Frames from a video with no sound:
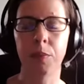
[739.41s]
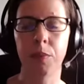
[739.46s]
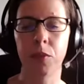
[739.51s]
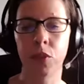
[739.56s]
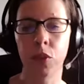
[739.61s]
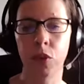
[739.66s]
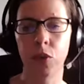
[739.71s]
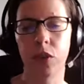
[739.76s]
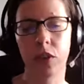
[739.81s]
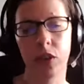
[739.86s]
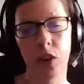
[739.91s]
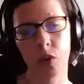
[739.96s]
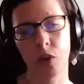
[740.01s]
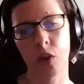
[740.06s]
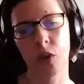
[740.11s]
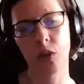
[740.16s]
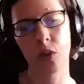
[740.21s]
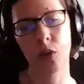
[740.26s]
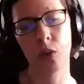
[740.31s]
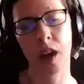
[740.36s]
So
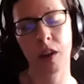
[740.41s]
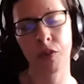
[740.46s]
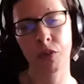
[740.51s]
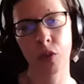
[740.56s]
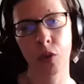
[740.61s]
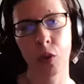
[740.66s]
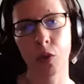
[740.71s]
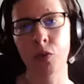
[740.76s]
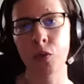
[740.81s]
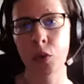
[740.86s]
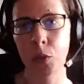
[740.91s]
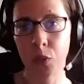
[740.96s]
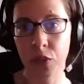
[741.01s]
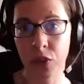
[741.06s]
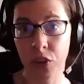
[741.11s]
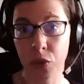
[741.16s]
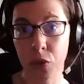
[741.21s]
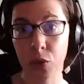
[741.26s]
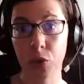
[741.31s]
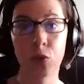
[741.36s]
you have to go from
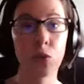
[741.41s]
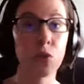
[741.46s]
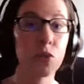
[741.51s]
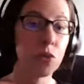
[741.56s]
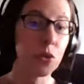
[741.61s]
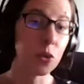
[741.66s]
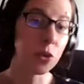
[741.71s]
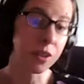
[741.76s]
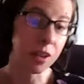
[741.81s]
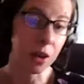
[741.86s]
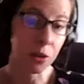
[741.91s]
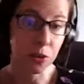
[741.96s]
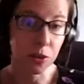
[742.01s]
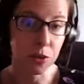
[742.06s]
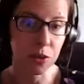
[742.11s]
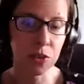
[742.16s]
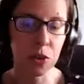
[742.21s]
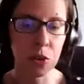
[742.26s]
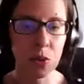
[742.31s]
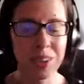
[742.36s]
0 to
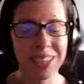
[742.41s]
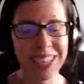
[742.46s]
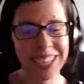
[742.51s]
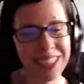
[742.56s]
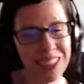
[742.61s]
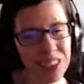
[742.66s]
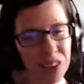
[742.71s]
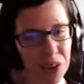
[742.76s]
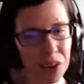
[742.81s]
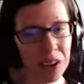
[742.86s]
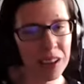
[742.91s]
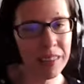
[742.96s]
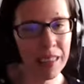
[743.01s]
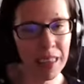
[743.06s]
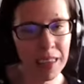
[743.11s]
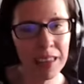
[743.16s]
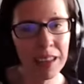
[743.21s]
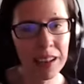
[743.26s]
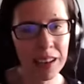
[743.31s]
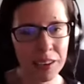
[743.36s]
4,000. So it's going to
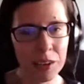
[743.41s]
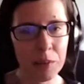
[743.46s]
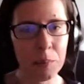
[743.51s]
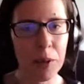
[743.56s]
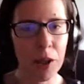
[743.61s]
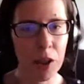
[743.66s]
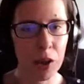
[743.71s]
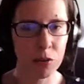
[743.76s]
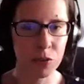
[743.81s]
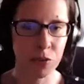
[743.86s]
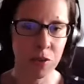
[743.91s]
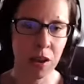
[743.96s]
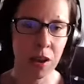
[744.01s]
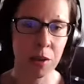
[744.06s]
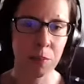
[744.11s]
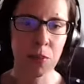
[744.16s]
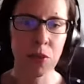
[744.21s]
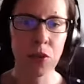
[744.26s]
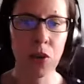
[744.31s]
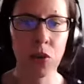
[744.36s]
take a little bit of
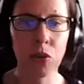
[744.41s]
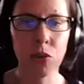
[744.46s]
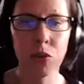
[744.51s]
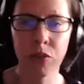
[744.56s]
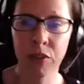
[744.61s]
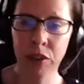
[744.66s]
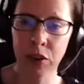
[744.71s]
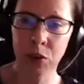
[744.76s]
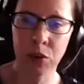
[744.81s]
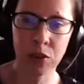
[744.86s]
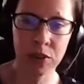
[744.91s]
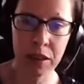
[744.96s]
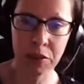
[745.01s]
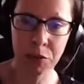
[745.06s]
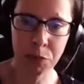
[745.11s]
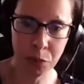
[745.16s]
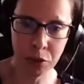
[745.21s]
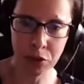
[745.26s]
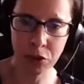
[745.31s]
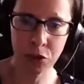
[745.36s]
time. Don't feel
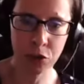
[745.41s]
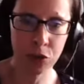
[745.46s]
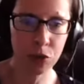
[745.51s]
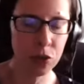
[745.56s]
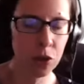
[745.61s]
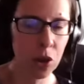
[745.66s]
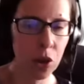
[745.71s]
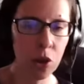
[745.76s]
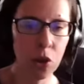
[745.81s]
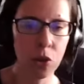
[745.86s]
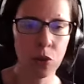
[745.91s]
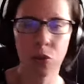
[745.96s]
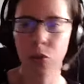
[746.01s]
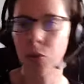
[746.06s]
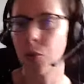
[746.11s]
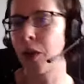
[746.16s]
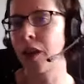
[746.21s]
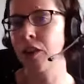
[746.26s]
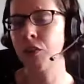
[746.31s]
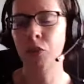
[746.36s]
yourself pressured
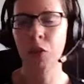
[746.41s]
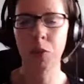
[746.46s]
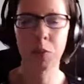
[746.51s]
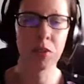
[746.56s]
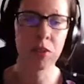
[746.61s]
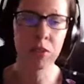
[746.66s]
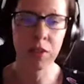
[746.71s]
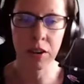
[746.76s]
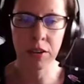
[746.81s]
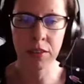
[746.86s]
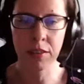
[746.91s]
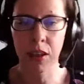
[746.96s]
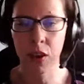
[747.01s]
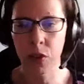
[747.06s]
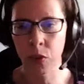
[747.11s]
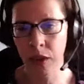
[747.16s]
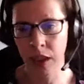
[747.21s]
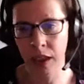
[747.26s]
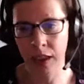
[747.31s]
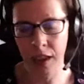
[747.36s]
to right from the start say,
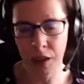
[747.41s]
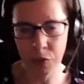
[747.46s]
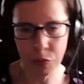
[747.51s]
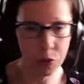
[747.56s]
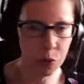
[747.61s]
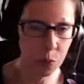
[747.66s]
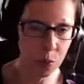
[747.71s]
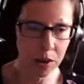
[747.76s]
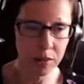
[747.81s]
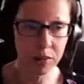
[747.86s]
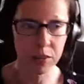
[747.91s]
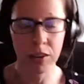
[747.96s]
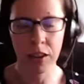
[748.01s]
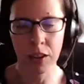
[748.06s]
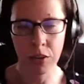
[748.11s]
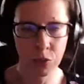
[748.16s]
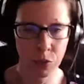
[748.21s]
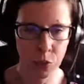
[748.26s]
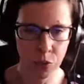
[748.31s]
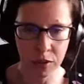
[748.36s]
okay, every writer
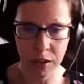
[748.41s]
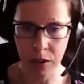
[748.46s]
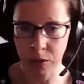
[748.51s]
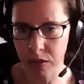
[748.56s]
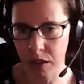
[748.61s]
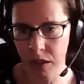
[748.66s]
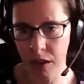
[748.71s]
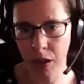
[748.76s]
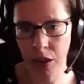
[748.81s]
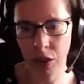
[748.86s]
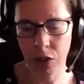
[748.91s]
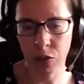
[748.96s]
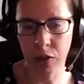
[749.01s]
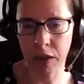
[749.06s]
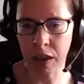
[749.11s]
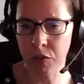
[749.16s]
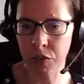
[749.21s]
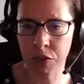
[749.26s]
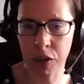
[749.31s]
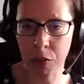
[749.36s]
it's 4,000. You
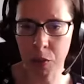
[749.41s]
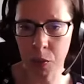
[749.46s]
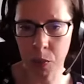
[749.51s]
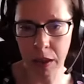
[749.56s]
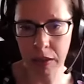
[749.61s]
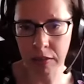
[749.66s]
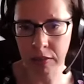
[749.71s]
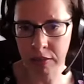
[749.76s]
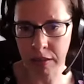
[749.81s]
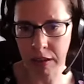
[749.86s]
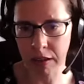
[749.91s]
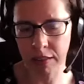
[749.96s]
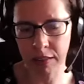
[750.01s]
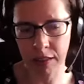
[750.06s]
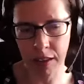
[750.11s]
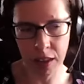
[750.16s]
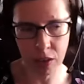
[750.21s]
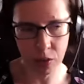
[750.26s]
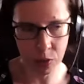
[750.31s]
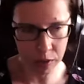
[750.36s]
can very well start
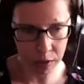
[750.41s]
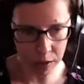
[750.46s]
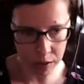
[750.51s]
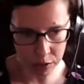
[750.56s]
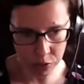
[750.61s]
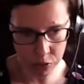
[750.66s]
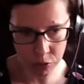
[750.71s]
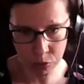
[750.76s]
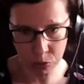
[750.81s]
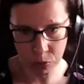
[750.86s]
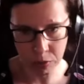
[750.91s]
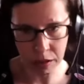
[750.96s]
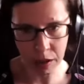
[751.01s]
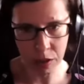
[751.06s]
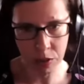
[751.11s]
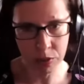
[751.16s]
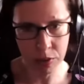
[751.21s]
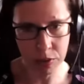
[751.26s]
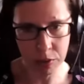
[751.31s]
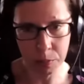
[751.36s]
saying, okay, it's
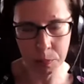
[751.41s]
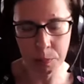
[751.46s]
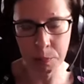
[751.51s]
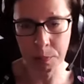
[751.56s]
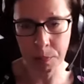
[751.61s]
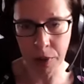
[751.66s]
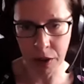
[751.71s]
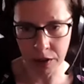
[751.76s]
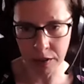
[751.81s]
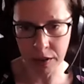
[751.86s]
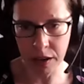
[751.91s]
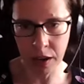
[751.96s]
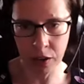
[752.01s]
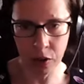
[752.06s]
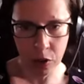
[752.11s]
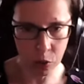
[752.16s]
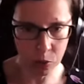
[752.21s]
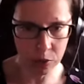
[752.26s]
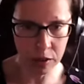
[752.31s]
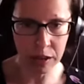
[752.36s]
2,000, but I
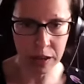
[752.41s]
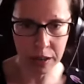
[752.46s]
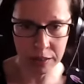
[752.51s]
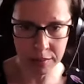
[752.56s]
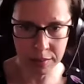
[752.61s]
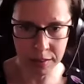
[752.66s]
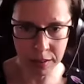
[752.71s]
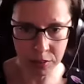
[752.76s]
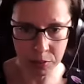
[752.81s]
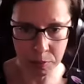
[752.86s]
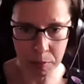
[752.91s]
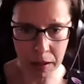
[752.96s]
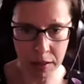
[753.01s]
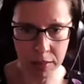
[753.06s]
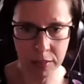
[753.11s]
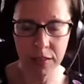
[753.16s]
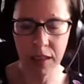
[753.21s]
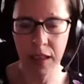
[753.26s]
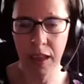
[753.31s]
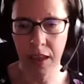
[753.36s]
know that in 6
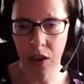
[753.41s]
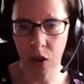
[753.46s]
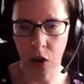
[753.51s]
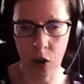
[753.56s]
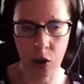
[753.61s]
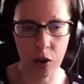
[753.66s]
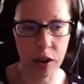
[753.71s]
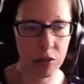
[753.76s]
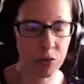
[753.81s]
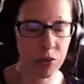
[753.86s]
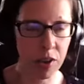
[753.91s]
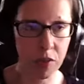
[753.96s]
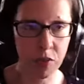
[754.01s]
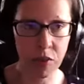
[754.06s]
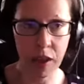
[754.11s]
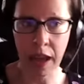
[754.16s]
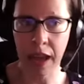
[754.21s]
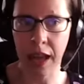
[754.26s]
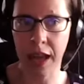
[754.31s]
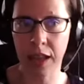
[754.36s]
months, or if I've
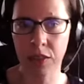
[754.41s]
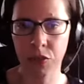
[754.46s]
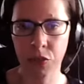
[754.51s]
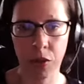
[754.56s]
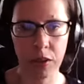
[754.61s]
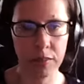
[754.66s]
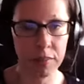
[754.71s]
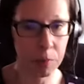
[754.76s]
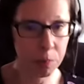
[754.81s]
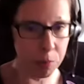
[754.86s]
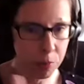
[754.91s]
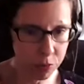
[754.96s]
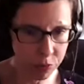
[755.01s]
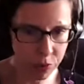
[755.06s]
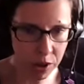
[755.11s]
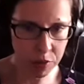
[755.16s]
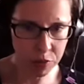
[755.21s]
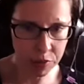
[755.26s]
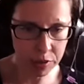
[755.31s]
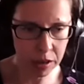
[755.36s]
had, for example,
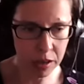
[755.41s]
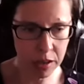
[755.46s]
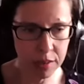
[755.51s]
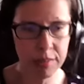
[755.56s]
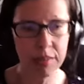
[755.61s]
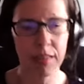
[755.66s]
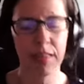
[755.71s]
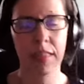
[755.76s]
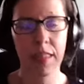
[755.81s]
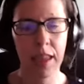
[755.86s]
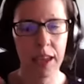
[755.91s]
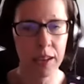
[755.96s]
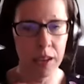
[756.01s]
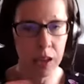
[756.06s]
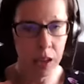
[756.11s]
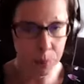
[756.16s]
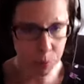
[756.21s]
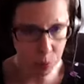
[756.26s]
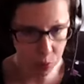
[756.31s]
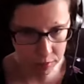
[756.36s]
5 clients, then
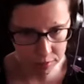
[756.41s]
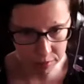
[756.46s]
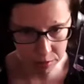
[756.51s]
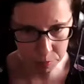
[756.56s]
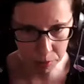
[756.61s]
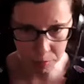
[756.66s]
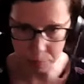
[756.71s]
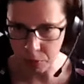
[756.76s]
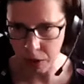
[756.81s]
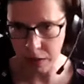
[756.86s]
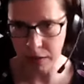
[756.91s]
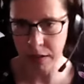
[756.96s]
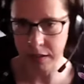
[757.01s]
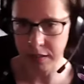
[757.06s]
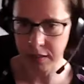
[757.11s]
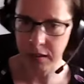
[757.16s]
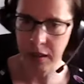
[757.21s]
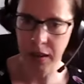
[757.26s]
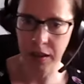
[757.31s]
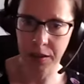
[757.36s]
I'm raising my
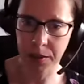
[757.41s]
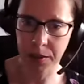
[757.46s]
prices.